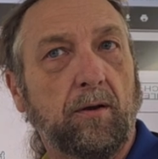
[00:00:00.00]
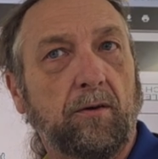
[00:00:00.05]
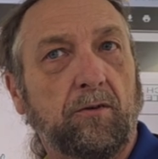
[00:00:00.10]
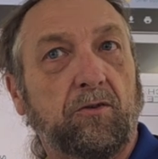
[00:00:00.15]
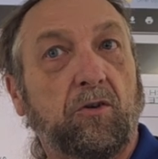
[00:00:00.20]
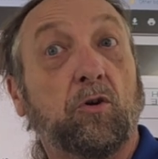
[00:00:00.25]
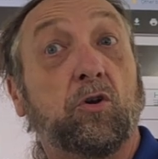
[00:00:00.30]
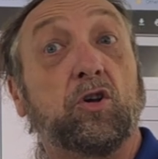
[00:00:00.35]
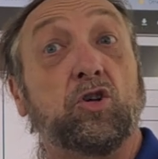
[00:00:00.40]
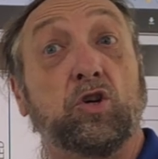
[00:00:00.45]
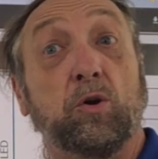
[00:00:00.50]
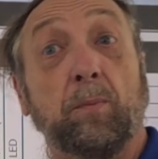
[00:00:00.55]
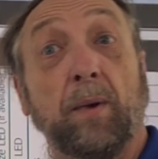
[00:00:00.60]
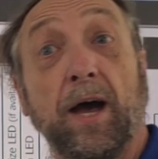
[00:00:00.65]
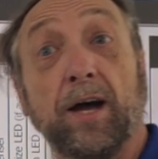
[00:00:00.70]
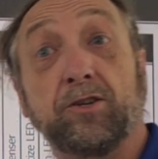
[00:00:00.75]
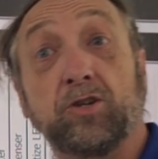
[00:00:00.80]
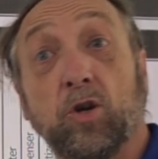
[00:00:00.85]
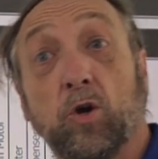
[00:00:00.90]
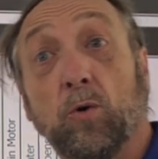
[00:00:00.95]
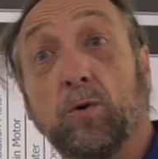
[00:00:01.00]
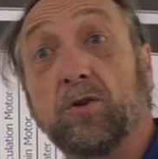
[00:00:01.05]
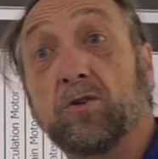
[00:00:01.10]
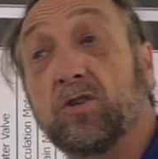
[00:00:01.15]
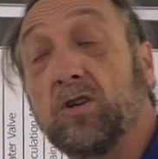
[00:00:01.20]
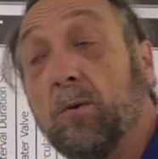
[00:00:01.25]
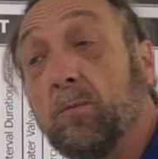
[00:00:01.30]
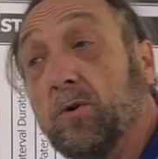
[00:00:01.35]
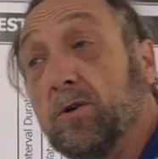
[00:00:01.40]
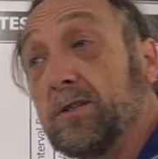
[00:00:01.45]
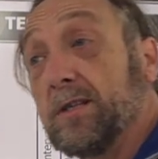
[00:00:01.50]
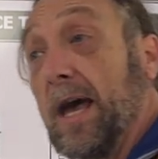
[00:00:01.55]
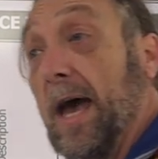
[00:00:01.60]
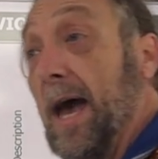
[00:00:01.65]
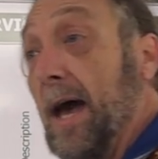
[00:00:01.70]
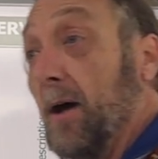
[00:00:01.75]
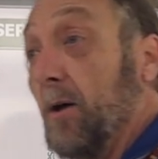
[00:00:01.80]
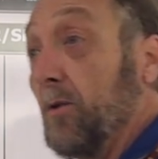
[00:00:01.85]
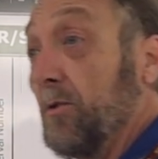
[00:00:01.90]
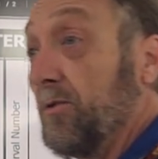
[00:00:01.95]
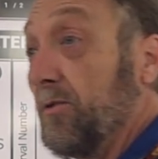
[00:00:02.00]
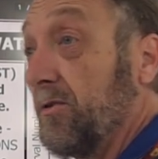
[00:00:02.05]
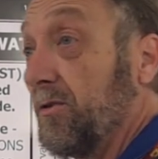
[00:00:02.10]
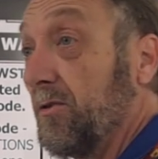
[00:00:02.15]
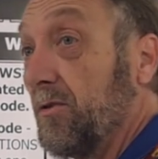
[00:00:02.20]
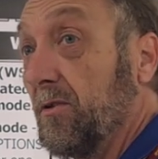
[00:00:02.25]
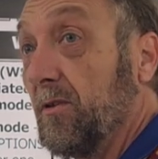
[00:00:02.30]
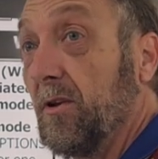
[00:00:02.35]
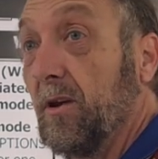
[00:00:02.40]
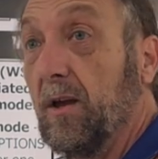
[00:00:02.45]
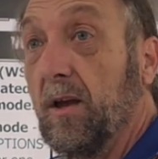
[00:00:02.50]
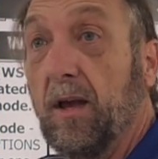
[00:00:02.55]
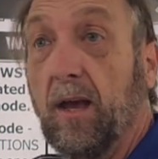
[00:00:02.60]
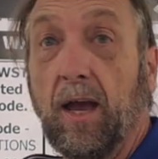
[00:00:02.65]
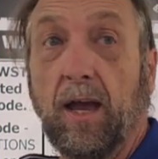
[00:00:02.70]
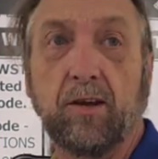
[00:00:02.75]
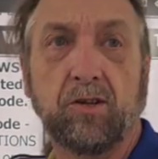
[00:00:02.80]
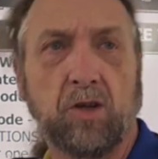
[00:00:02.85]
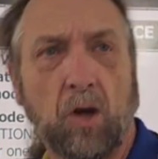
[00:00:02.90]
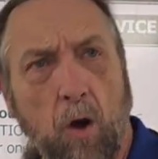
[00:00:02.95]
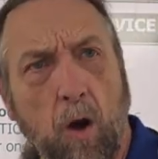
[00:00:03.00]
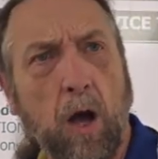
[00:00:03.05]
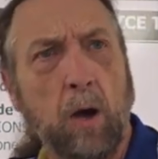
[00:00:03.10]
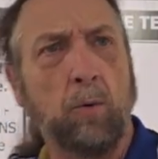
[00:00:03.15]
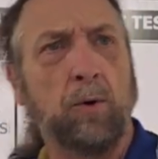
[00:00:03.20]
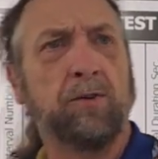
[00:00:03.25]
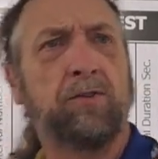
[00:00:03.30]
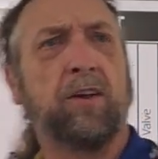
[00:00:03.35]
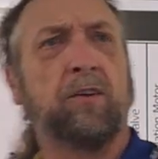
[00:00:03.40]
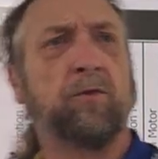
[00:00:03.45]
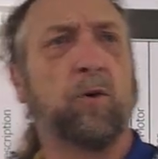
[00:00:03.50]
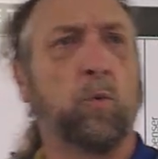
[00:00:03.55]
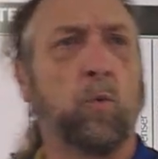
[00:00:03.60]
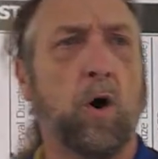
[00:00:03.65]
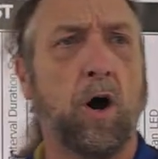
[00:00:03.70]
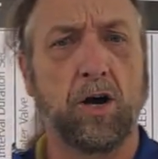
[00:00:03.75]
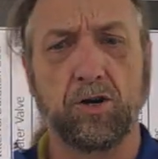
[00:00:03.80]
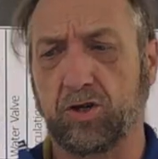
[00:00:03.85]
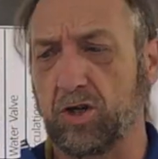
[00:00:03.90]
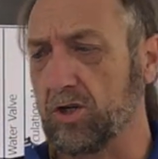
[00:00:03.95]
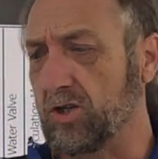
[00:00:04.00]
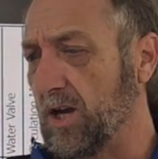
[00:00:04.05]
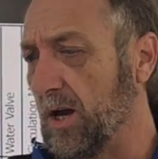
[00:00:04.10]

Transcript: So could you imagine going to someone's house and you say, oh, I want to see if it washes.